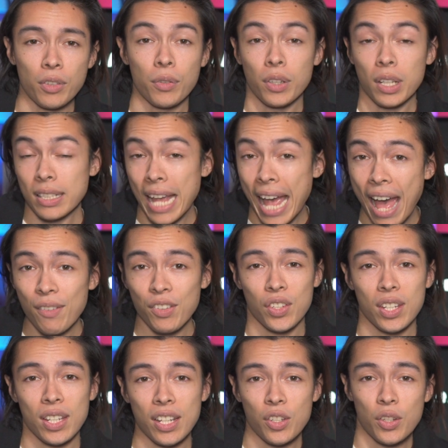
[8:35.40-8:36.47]
it. If you guys haven't
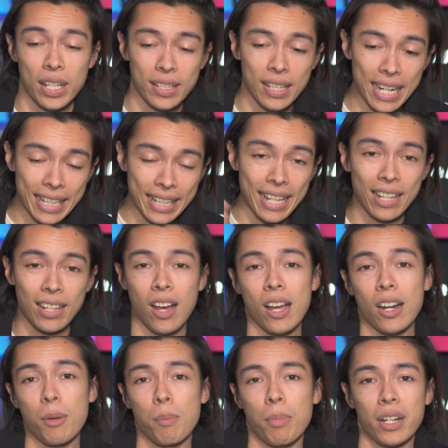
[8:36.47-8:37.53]
seen it, you guys got to get
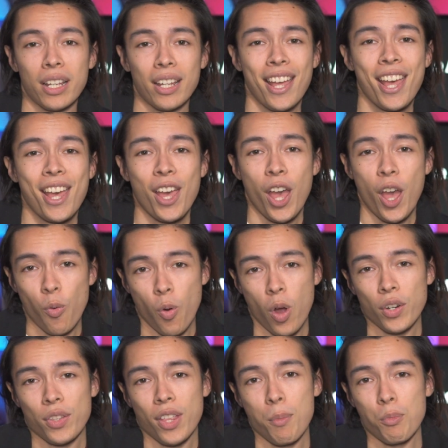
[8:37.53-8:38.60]
caught up on it and
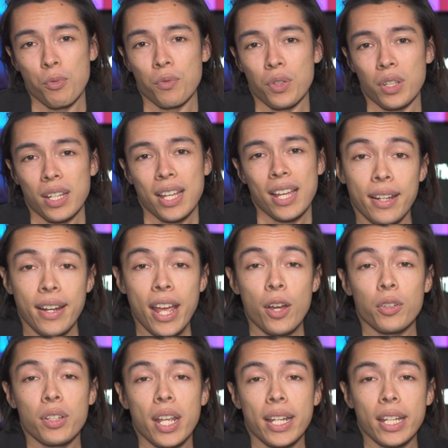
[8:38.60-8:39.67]
watch that movie.
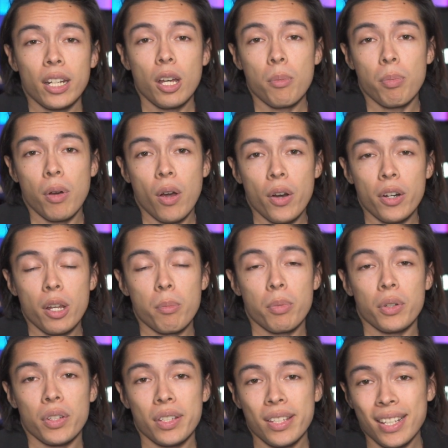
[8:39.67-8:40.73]
Now, taking up our
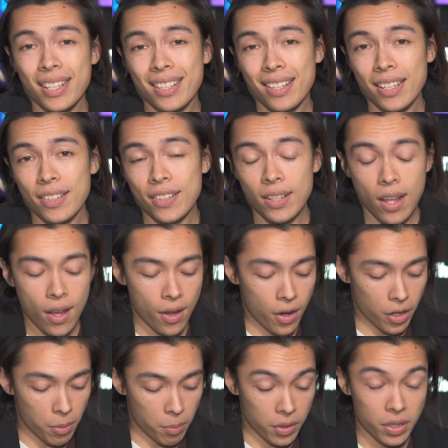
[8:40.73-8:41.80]
number 16 slot,
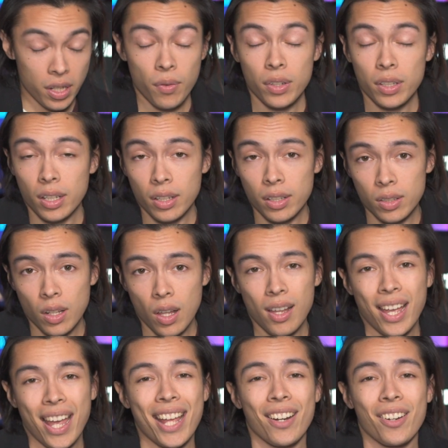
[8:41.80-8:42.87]
our number 17
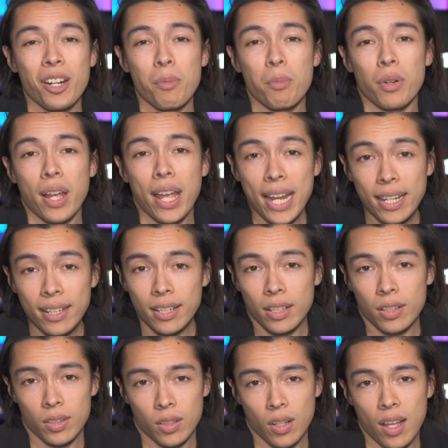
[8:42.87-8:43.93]
slot, and our number
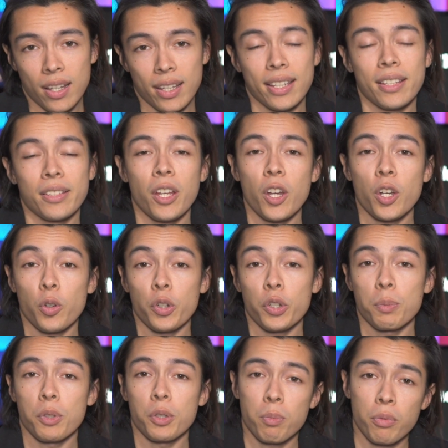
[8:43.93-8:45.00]
18 slot is A
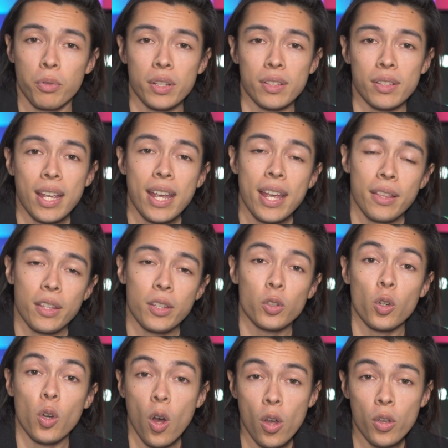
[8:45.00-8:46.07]
Christmas Prince. These
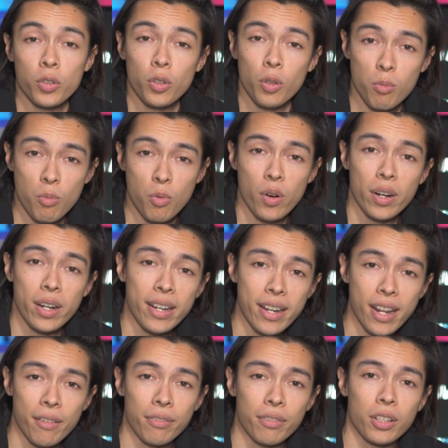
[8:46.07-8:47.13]
are also more
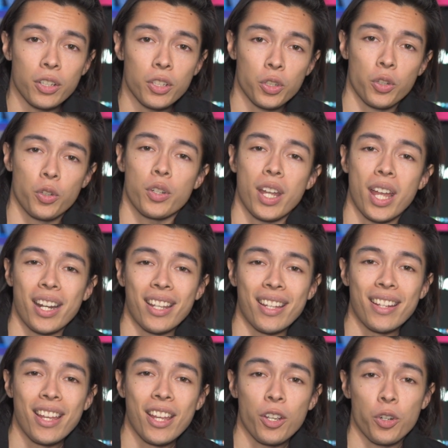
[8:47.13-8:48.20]
Netflix
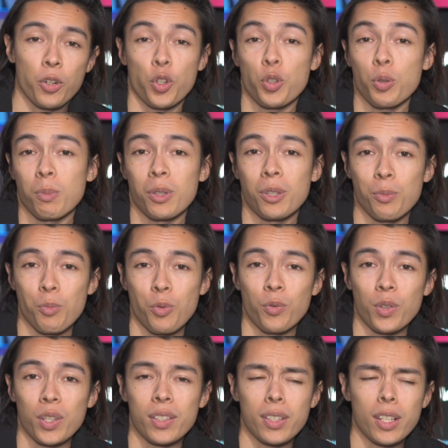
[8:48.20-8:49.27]
created Christmas
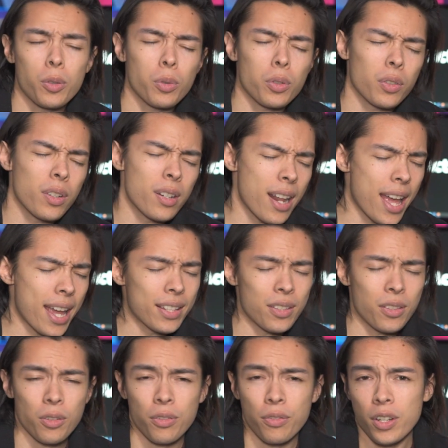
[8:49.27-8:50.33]
movies. These ones are nice,
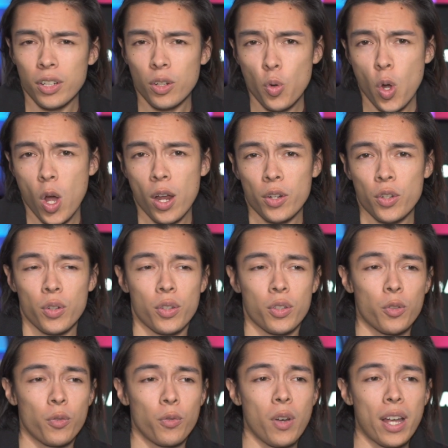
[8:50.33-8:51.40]
they're fun to watch.
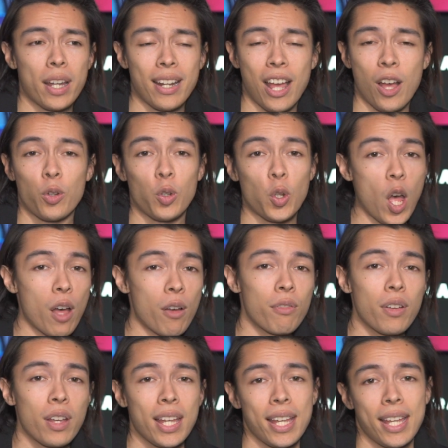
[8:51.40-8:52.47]
You find how
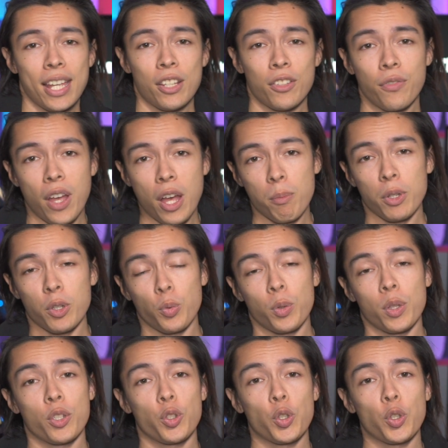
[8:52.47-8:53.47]
love is found between these